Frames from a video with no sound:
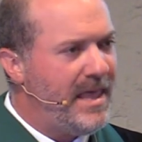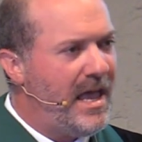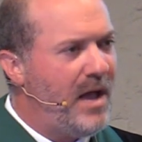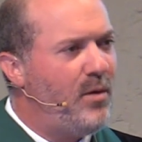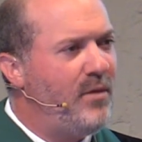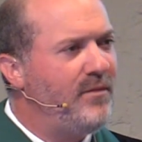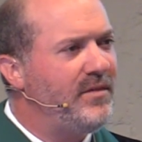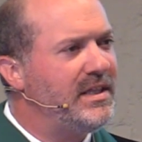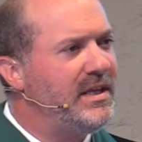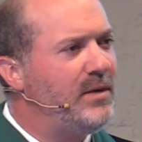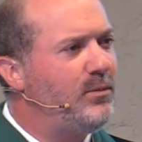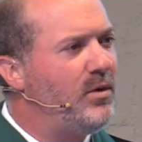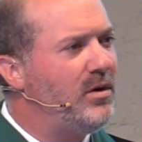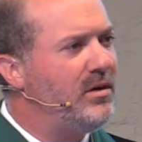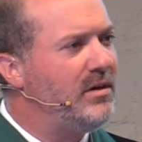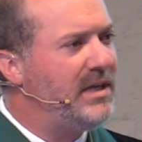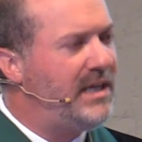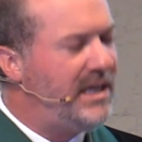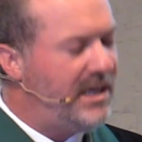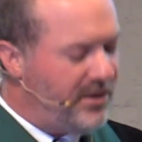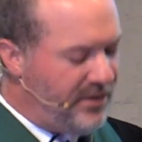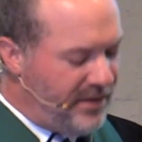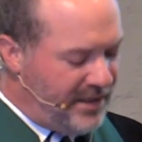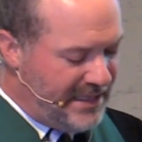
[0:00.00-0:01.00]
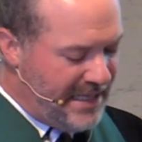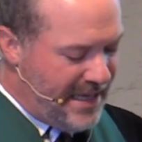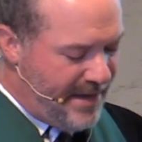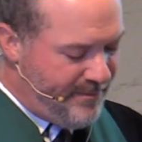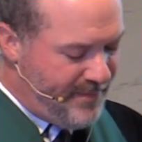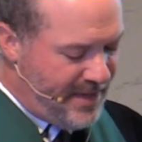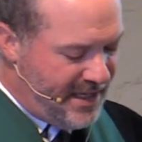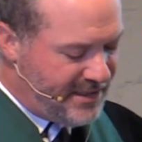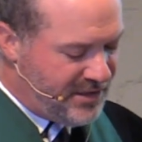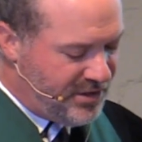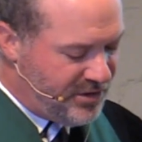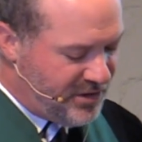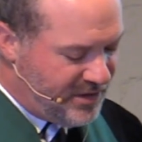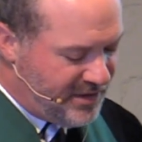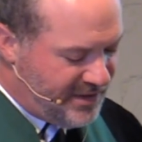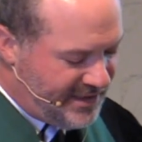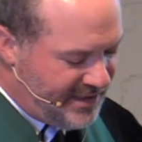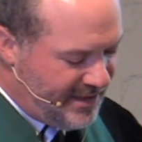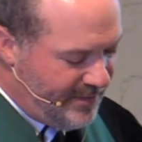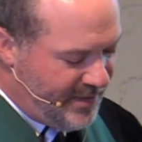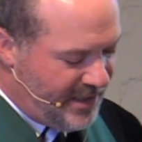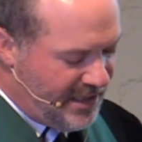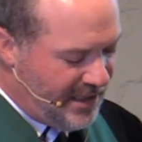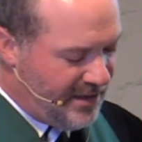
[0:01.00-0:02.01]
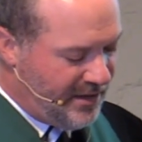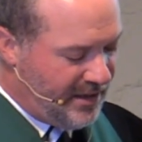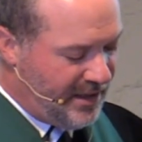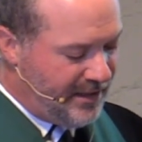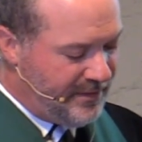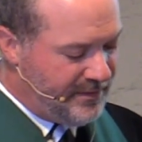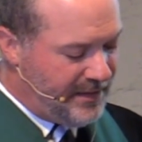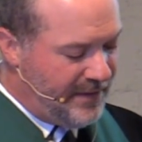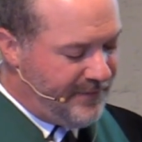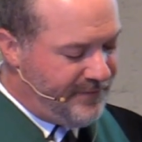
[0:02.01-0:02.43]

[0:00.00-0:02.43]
However, they weren't hearing that message in seminary.